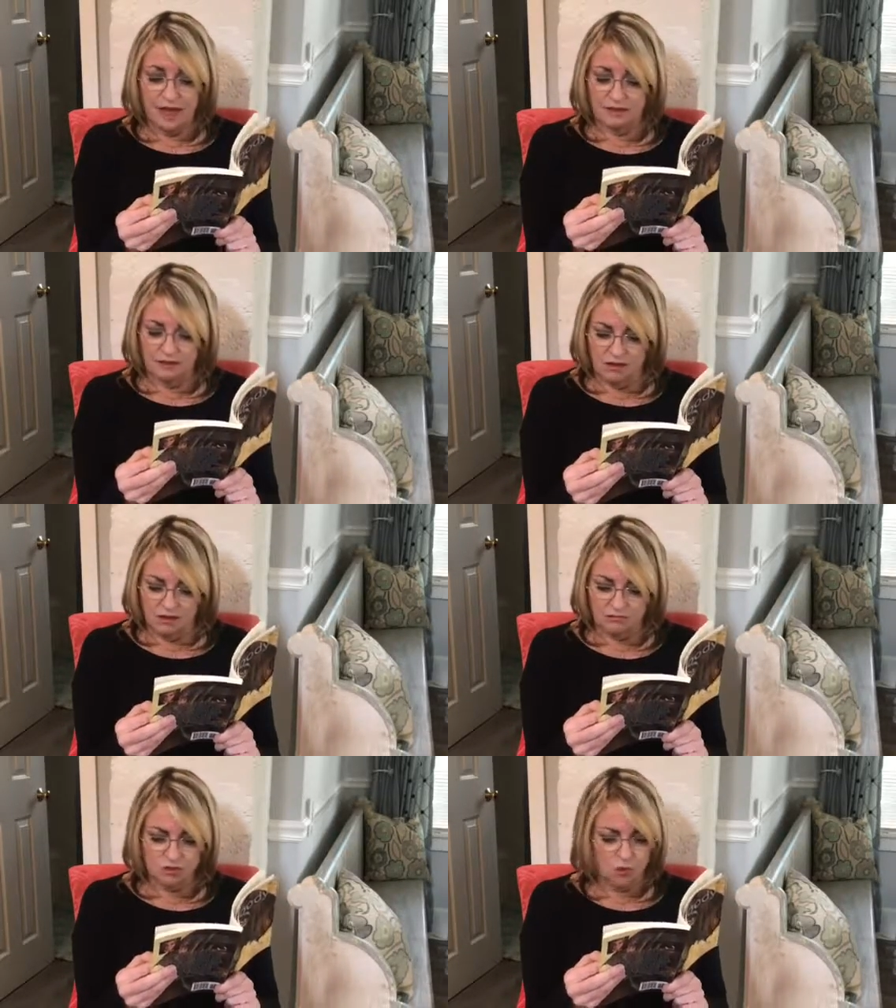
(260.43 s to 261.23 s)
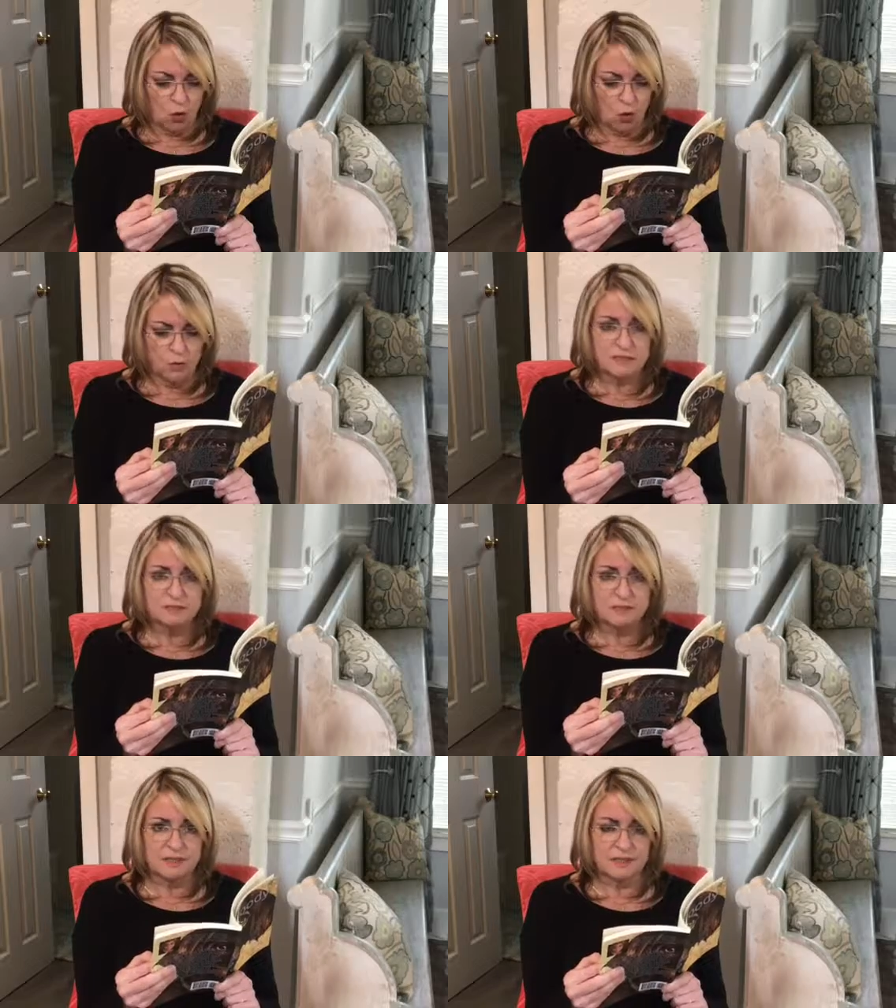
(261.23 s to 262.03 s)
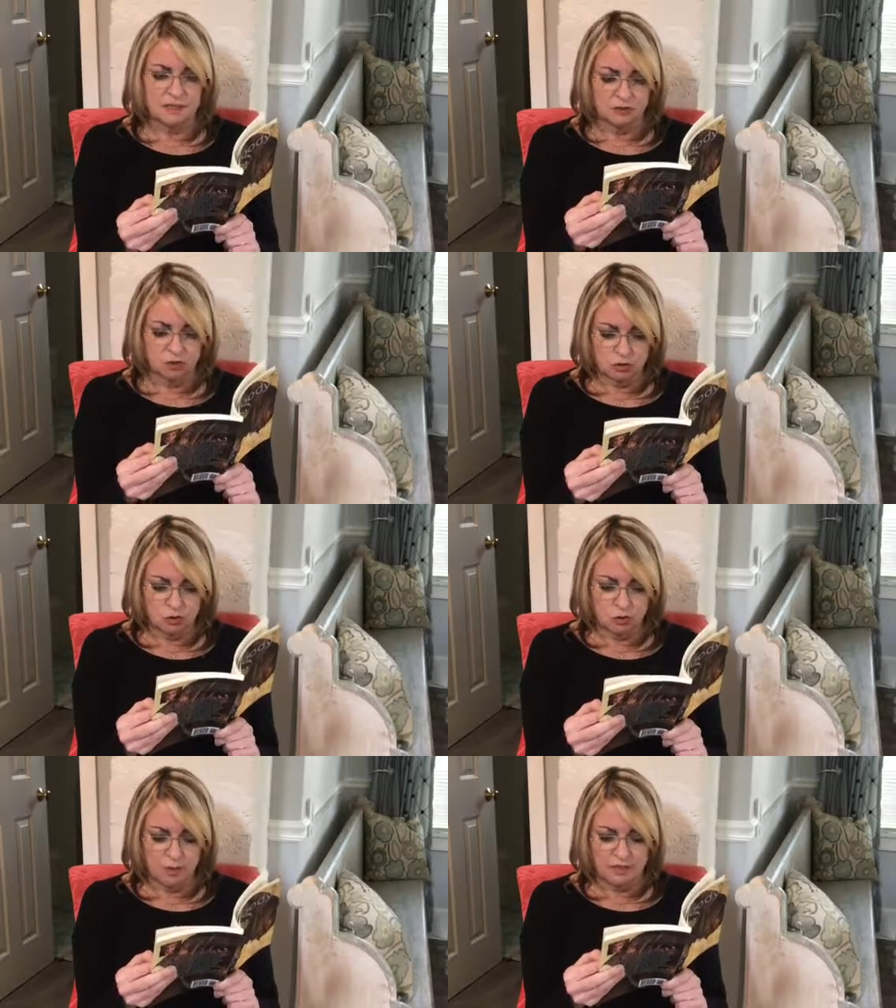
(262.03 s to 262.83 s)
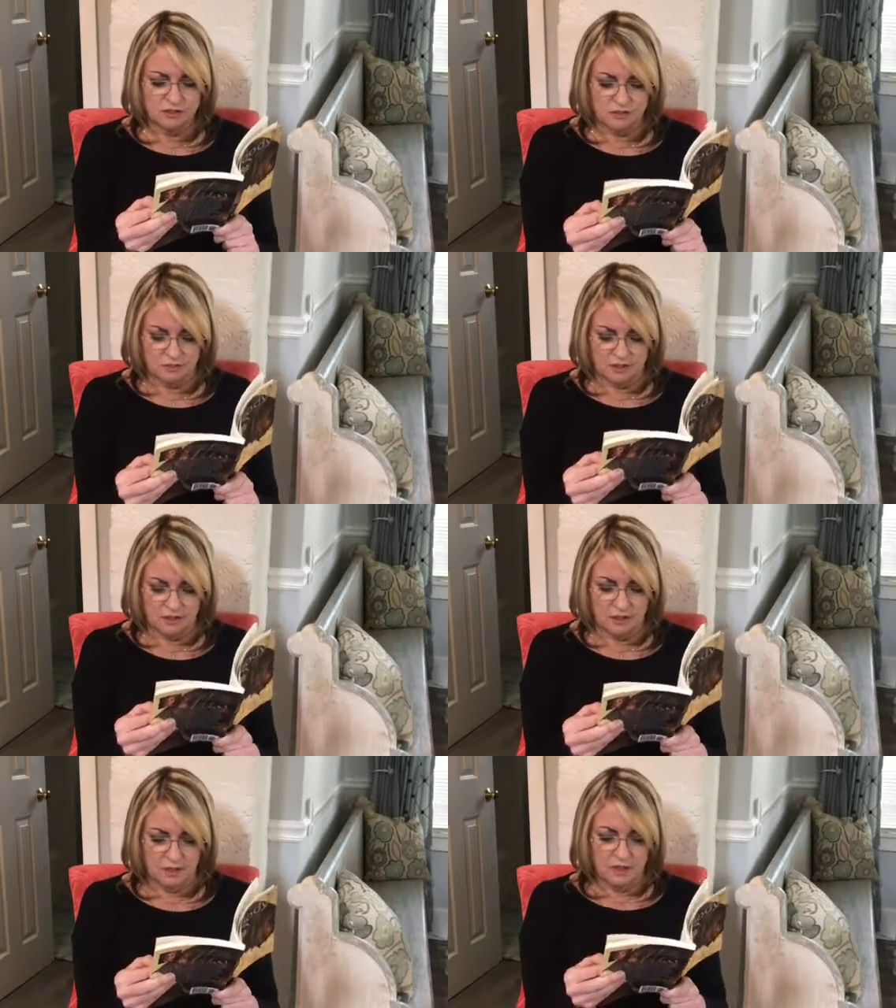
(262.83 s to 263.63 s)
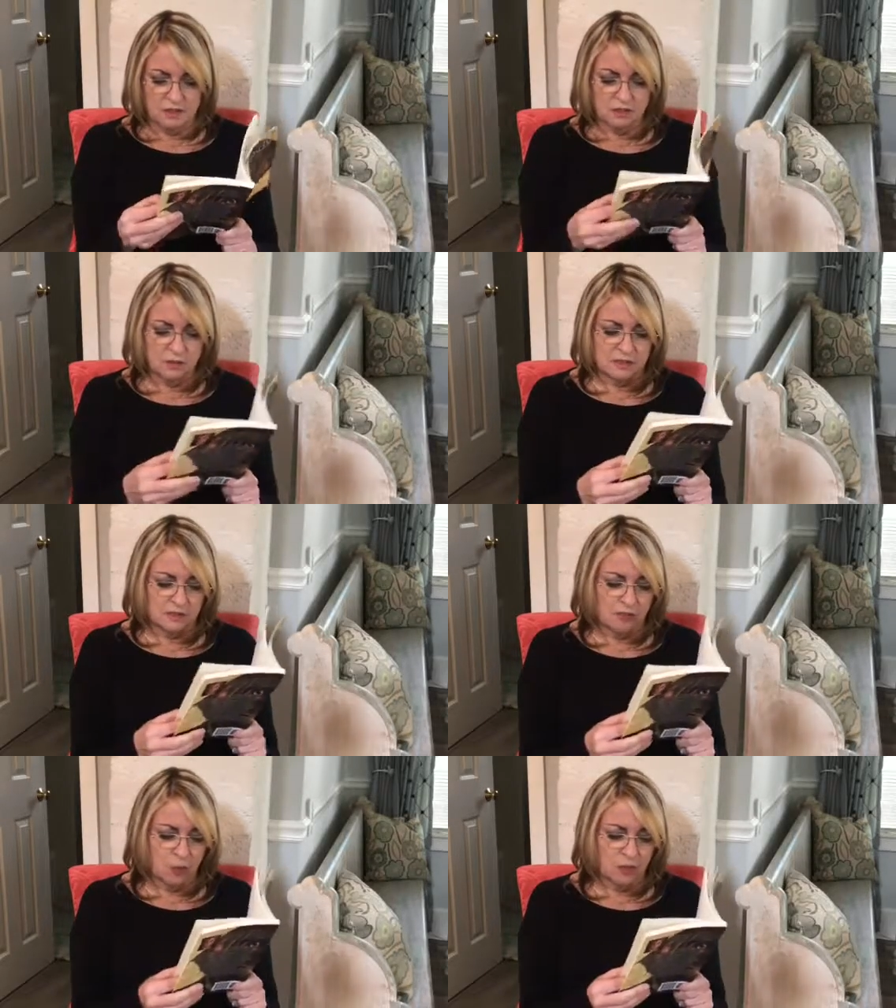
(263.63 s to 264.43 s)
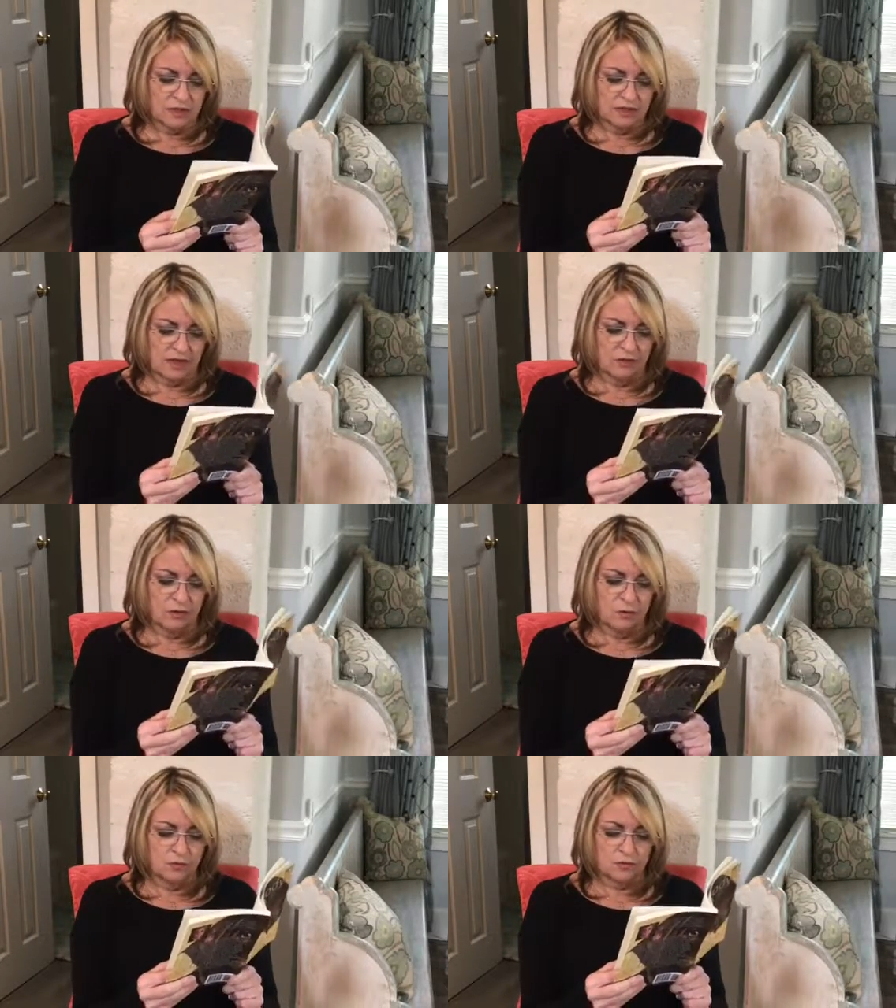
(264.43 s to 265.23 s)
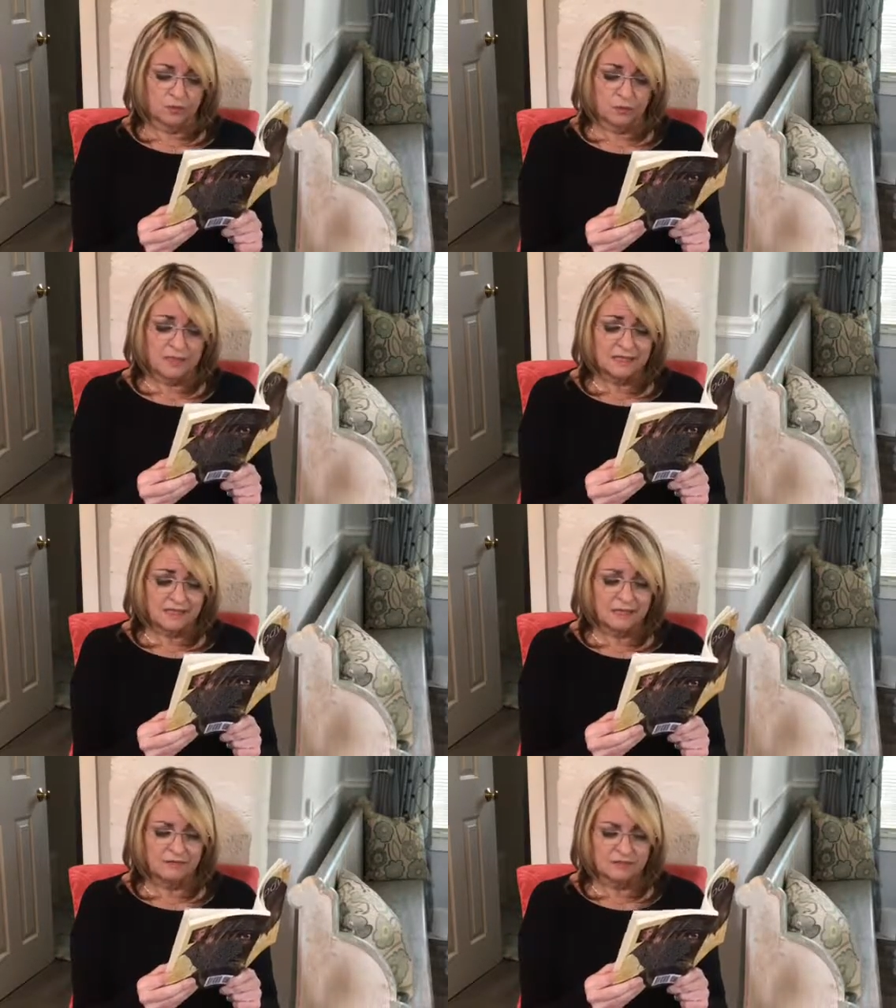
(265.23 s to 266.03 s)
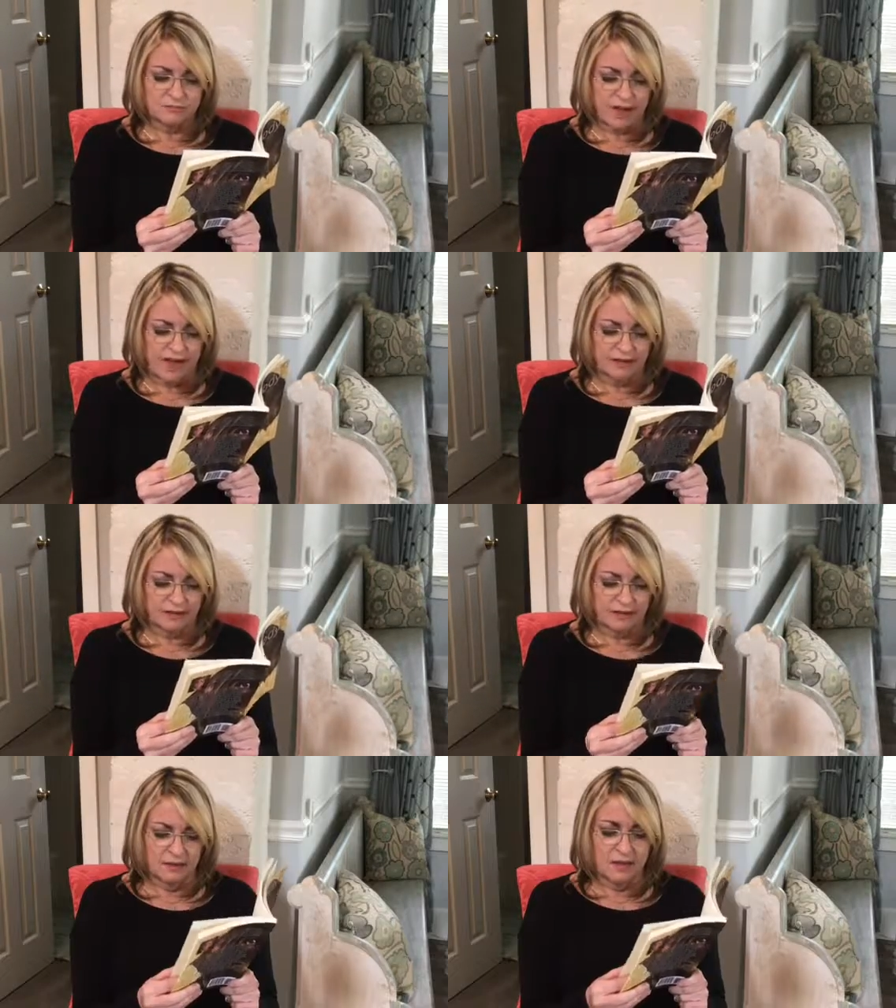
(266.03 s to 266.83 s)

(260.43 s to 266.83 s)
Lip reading: and love should always be a two-way street, so it's important that our owners really love us back.